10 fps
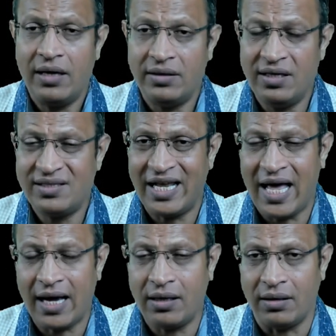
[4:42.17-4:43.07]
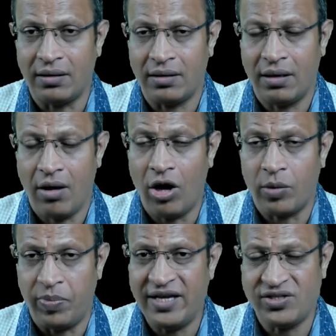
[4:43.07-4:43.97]
This can occur or
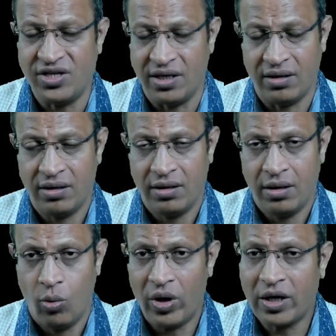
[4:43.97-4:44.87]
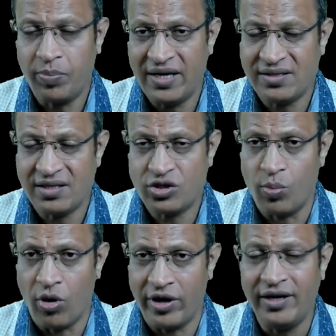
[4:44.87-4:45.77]
placed in workplaces to
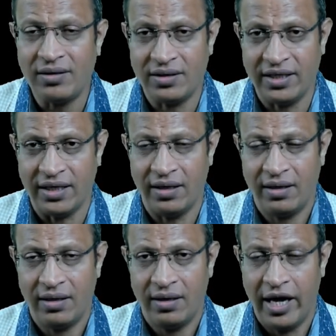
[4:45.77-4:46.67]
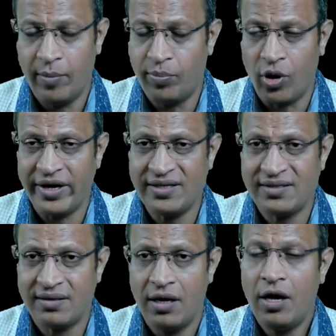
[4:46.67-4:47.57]
monitor the employees,
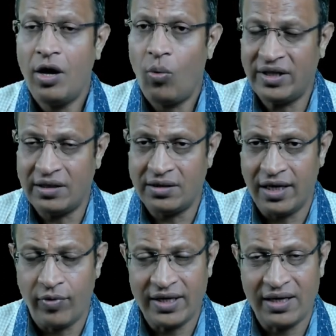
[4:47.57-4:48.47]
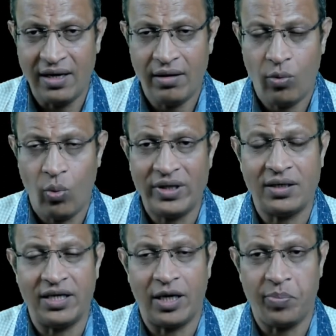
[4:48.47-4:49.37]
whether they are working, whether
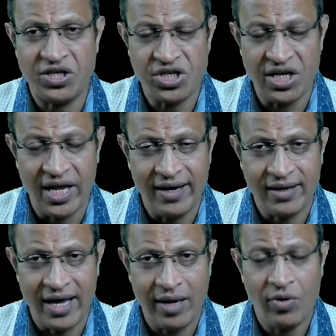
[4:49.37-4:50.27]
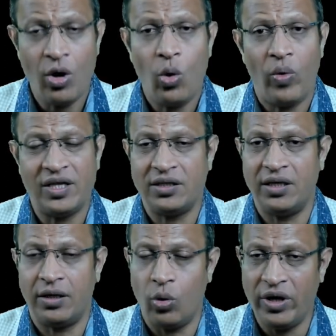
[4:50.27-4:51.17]
they are punching in at time, whether they
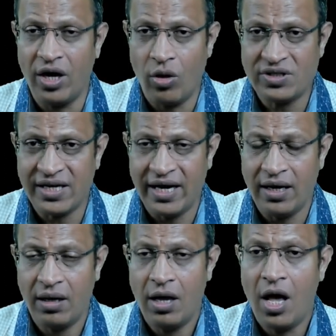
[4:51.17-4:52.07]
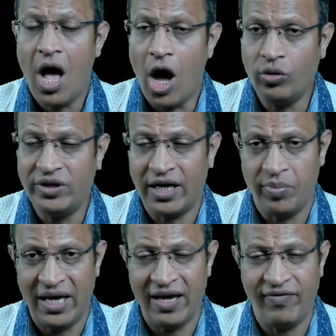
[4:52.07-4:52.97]
are going outside, how they are
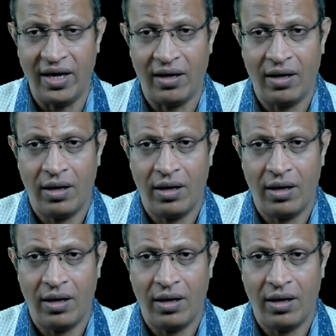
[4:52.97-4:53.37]
behaving